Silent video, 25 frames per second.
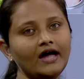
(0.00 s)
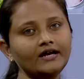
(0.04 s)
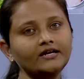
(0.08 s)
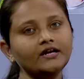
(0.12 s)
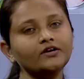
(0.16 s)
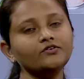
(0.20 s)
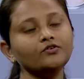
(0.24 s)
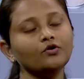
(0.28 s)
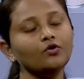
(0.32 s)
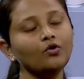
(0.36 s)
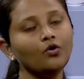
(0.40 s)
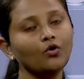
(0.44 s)
it
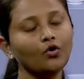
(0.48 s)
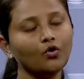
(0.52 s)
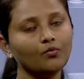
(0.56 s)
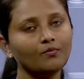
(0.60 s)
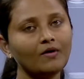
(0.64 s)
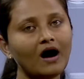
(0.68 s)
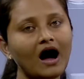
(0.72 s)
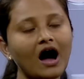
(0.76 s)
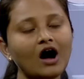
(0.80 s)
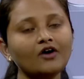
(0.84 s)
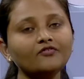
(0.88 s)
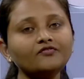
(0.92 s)
at your home.
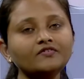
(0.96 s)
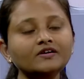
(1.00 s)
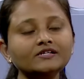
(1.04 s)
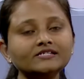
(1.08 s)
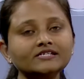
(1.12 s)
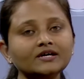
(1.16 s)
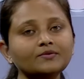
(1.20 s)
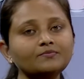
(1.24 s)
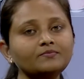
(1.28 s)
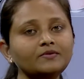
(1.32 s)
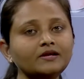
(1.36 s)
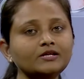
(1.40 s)
After
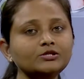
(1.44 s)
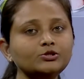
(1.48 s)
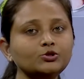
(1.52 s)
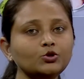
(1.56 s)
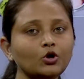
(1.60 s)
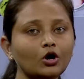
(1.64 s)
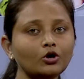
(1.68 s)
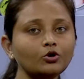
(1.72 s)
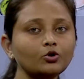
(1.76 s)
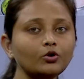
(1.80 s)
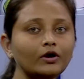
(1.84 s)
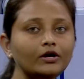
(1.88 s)
some days, you
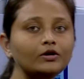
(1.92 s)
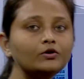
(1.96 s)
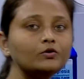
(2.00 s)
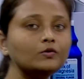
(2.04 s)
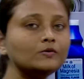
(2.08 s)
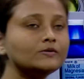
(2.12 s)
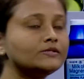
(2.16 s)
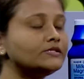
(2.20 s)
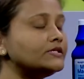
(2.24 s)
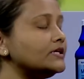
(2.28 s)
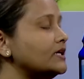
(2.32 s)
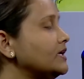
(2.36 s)
are going
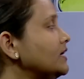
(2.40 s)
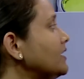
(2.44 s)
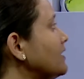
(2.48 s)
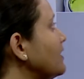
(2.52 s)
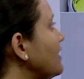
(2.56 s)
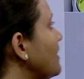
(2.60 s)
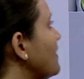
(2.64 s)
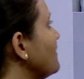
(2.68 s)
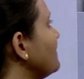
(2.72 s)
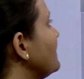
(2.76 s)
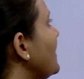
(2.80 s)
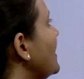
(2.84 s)
to see
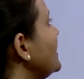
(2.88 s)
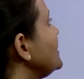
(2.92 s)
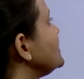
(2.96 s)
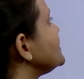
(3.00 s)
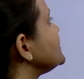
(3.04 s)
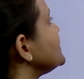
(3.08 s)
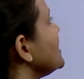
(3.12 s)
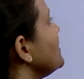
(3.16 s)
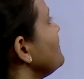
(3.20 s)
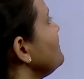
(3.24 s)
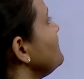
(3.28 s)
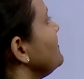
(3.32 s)
that
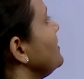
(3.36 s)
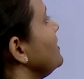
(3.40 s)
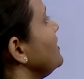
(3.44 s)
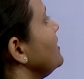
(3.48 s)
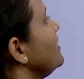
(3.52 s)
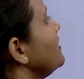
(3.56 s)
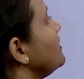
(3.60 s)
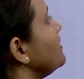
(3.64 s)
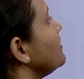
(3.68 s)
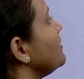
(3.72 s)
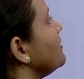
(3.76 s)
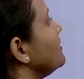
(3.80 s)
some
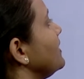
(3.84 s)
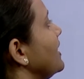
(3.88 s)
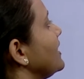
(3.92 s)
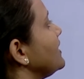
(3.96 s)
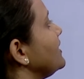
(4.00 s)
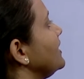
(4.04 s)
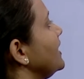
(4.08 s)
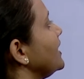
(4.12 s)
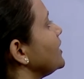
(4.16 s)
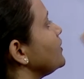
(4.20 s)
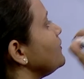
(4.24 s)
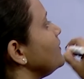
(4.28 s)
like
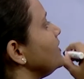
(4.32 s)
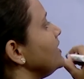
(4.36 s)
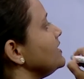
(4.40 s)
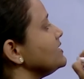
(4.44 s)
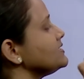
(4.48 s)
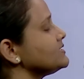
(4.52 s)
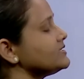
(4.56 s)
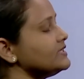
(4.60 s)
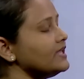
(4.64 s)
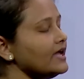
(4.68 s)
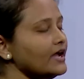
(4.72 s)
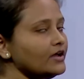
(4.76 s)
liquid
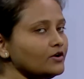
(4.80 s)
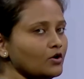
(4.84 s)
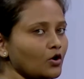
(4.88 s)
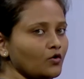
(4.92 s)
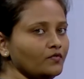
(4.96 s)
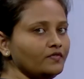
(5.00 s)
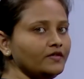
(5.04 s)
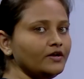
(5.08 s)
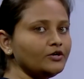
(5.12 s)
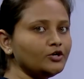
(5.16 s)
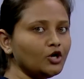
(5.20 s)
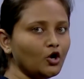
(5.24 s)
is there
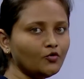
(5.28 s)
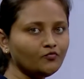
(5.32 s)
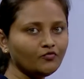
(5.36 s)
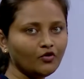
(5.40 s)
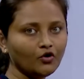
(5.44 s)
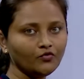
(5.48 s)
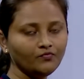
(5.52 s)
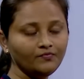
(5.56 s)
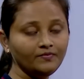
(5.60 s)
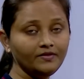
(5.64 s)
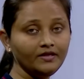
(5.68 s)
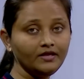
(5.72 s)
on the top
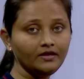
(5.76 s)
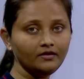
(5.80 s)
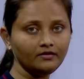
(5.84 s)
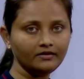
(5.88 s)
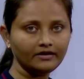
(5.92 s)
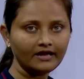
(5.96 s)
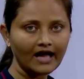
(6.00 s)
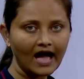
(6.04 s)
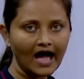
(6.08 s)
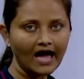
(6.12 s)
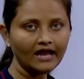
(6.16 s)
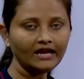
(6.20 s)
of the
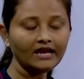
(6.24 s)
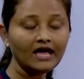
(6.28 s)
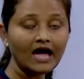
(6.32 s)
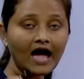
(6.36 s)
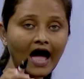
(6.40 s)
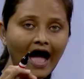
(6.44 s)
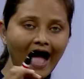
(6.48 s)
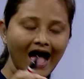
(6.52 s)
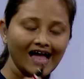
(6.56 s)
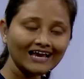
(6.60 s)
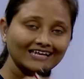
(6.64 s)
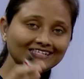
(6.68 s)
can
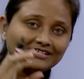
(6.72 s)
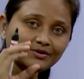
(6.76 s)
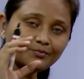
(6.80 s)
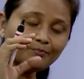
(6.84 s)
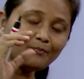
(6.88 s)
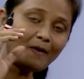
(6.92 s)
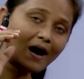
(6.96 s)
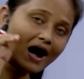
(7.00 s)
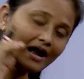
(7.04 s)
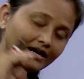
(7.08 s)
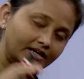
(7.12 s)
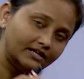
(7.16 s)
and some
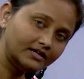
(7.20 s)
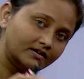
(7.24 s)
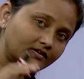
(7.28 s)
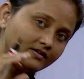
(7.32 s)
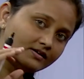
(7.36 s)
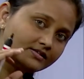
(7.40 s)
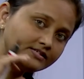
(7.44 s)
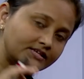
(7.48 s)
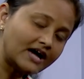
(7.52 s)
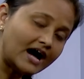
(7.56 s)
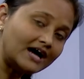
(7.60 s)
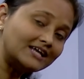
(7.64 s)

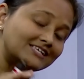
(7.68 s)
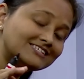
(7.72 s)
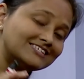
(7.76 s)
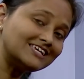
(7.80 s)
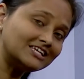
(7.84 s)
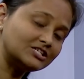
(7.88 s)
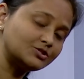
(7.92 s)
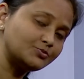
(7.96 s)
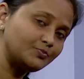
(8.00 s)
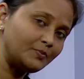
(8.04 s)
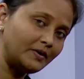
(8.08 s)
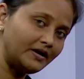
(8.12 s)
particles are
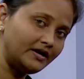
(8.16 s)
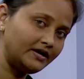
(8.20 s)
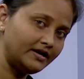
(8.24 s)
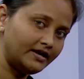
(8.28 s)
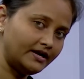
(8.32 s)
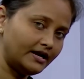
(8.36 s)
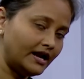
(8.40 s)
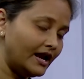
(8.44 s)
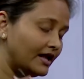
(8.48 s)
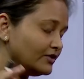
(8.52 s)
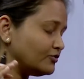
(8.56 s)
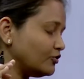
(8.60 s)

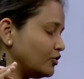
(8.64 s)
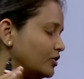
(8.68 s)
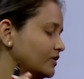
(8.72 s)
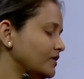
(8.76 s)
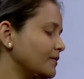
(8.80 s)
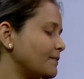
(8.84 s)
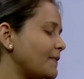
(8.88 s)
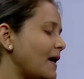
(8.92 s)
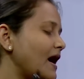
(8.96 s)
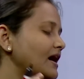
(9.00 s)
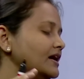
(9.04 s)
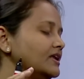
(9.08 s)
suspended. Sorry, the
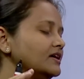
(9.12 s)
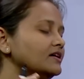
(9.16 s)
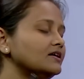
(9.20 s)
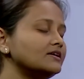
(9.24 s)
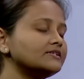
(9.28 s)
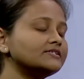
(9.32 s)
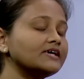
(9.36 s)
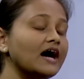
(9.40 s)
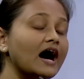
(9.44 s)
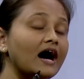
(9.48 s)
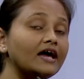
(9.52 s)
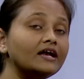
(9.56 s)

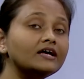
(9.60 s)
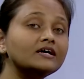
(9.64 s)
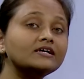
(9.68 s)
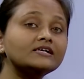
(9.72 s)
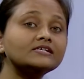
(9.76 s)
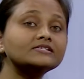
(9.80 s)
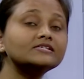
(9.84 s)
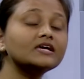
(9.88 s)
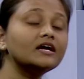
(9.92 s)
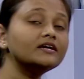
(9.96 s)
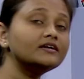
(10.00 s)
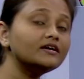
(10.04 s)
particles are
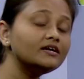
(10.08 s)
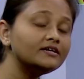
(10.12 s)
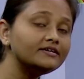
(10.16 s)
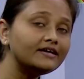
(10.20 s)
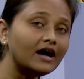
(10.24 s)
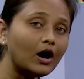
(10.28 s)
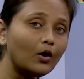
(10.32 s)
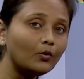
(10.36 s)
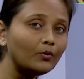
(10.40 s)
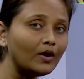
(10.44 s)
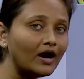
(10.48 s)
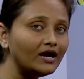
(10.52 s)
settled
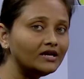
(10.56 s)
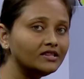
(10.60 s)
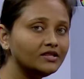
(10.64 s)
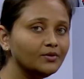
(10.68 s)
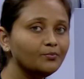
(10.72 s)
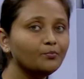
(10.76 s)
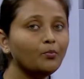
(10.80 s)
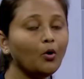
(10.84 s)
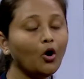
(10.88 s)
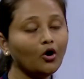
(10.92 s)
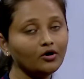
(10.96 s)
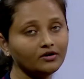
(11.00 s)
down at the
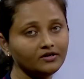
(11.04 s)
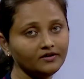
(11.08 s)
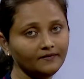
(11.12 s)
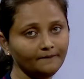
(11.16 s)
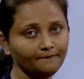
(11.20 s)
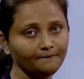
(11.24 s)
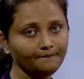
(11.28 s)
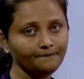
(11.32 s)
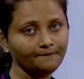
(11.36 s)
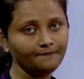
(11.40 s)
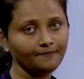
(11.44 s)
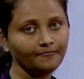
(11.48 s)

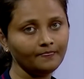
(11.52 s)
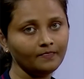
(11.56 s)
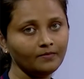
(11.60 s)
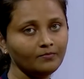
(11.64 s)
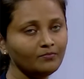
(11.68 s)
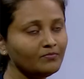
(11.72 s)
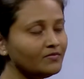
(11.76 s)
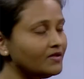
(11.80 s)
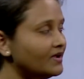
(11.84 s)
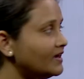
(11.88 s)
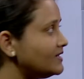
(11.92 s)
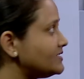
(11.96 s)
bottom.
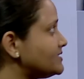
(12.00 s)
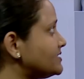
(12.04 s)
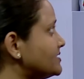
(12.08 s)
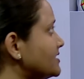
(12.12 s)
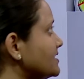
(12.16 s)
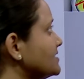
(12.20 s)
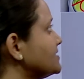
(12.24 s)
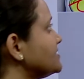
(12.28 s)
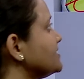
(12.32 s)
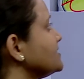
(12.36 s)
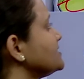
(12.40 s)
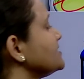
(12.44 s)
It's
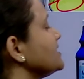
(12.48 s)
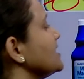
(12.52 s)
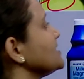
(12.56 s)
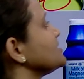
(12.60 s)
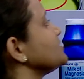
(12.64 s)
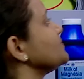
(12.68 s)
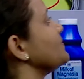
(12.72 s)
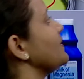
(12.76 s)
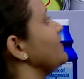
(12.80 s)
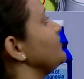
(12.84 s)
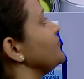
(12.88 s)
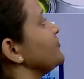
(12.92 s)
a
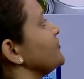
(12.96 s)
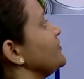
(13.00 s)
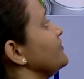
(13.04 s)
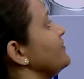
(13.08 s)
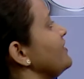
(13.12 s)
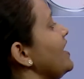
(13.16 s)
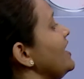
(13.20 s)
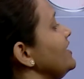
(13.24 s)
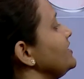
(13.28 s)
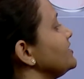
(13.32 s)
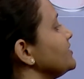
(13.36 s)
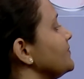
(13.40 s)
suspension,
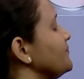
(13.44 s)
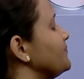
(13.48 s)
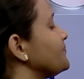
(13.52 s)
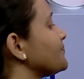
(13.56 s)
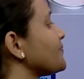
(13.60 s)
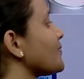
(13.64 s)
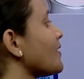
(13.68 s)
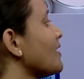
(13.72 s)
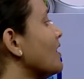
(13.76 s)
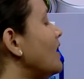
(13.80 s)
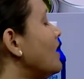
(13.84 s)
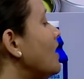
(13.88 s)
right?
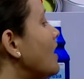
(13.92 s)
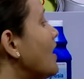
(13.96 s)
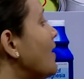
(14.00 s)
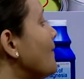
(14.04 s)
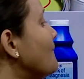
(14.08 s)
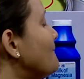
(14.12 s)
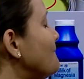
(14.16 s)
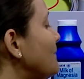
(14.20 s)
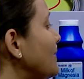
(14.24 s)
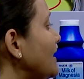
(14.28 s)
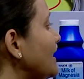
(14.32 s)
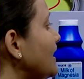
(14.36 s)

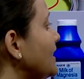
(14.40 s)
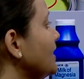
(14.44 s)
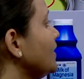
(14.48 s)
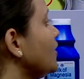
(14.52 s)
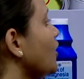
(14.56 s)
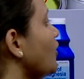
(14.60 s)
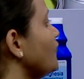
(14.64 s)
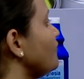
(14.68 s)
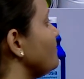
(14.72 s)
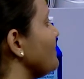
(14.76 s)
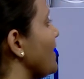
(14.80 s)
Milk of